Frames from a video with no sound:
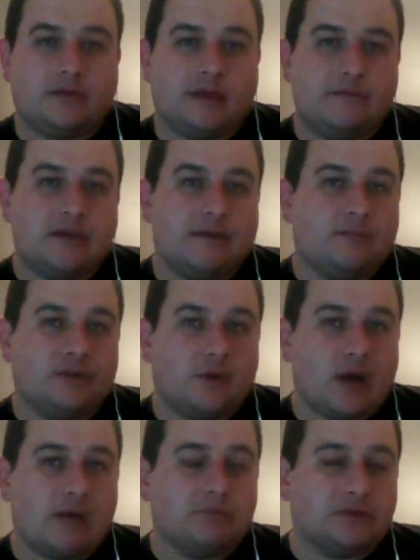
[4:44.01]
I've been able to
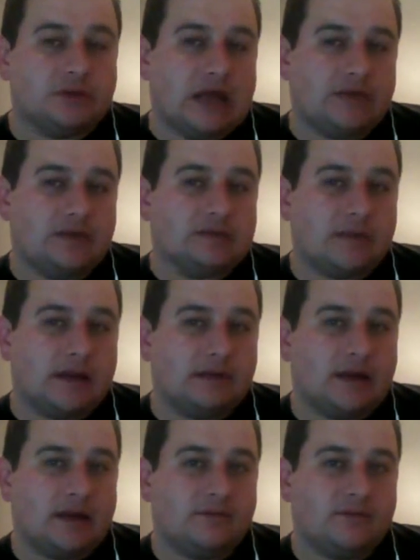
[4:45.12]
accomplish a lot of things
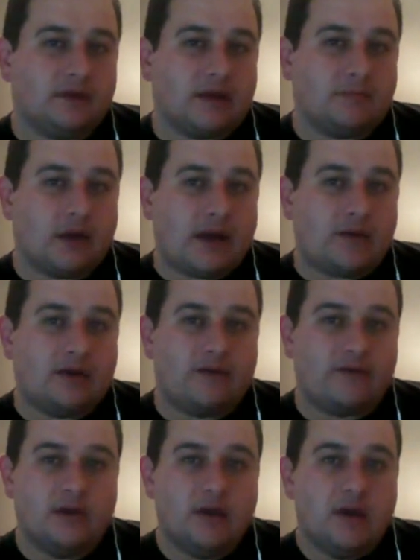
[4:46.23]
in my life that I'm proud
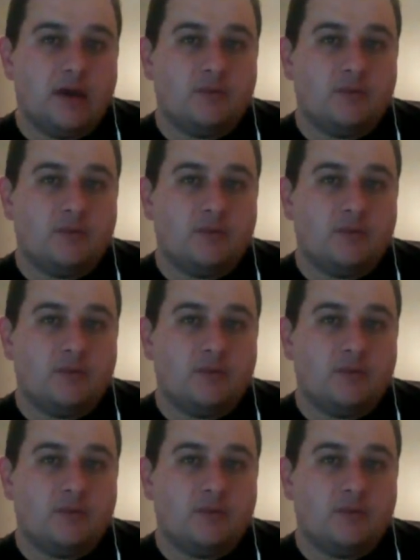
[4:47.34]
of,